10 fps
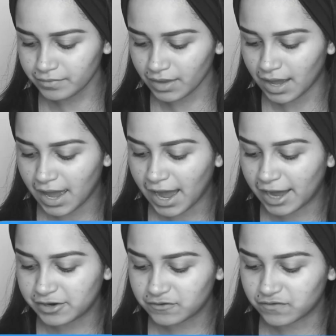
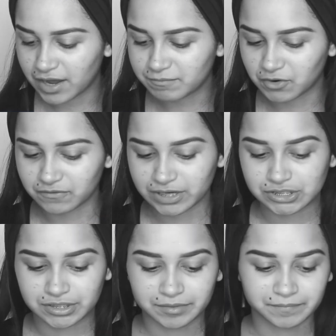How do you find
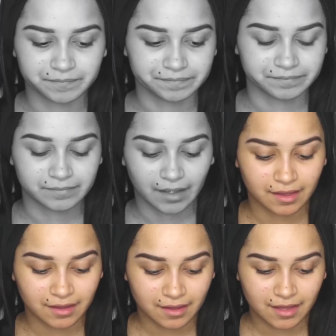motivation?
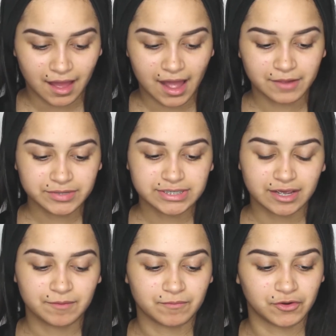I would
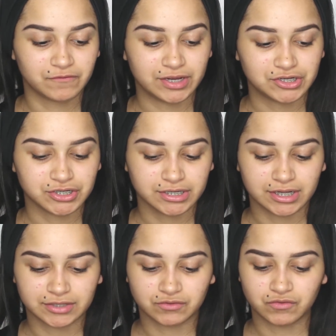say motivation
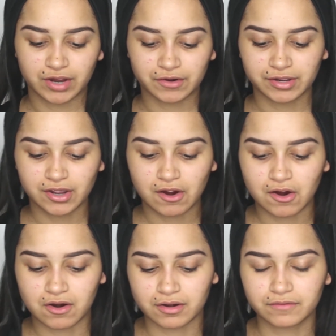is very
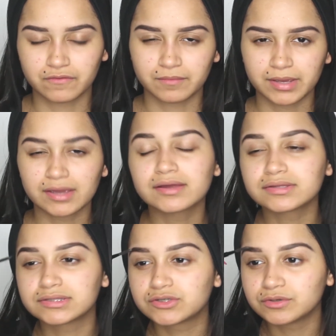hard for me
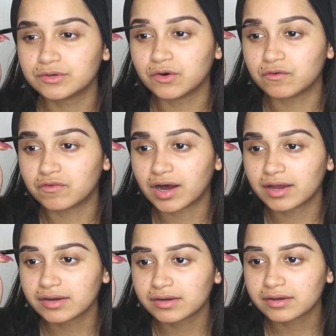to
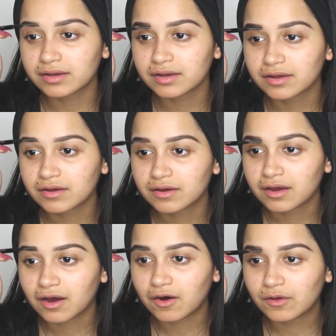find,
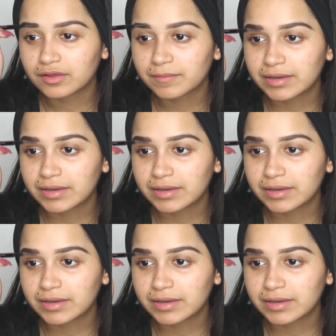only